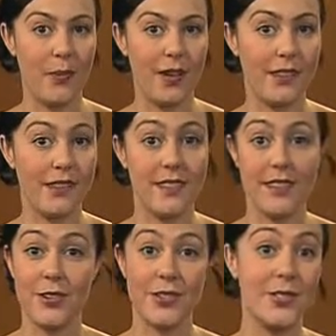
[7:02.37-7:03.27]
because
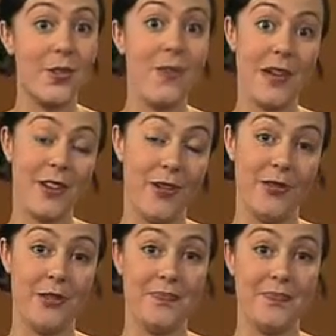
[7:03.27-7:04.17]
there are so many
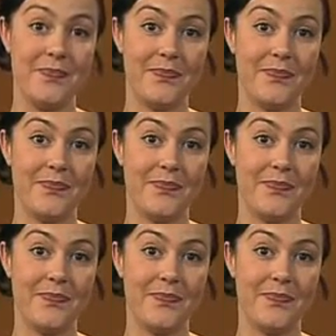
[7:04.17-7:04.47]
of them.